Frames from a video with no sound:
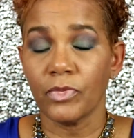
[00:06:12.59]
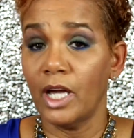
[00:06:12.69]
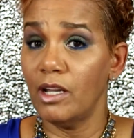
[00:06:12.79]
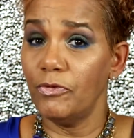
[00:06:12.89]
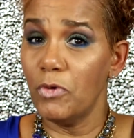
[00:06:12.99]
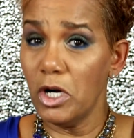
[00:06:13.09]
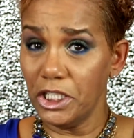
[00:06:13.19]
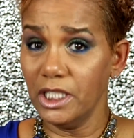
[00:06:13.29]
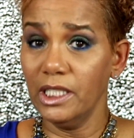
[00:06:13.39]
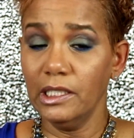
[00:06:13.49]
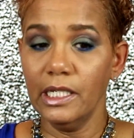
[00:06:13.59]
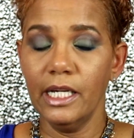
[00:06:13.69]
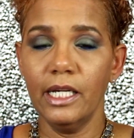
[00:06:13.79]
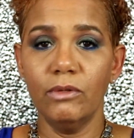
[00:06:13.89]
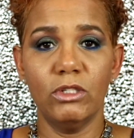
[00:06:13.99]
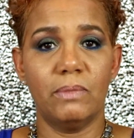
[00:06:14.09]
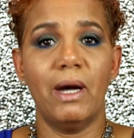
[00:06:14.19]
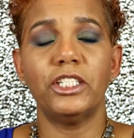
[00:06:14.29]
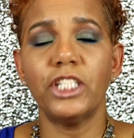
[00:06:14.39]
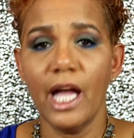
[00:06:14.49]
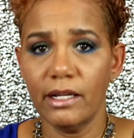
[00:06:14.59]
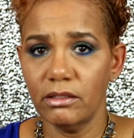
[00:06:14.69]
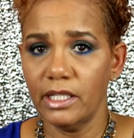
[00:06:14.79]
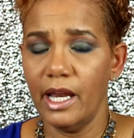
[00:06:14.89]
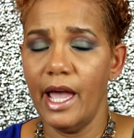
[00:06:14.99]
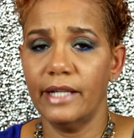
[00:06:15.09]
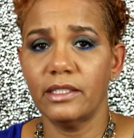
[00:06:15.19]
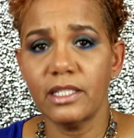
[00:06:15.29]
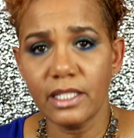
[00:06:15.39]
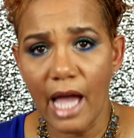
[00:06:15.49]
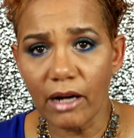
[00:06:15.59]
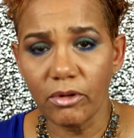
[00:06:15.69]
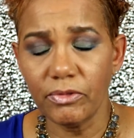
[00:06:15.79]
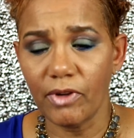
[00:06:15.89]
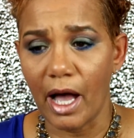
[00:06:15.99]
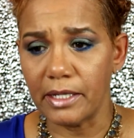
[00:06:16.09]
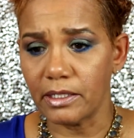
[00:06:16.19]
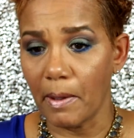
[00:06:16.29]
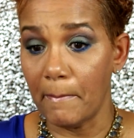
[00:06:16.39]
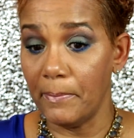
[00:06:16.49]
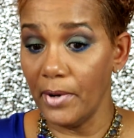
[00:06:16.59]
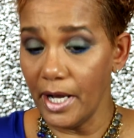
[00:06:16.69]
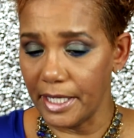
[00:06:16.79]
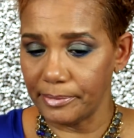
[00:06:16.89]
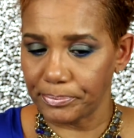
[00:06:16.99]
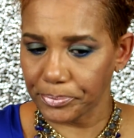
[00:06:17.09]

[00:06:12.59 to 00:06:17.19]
And unfortunately, it was my channel that had to sacrifice. But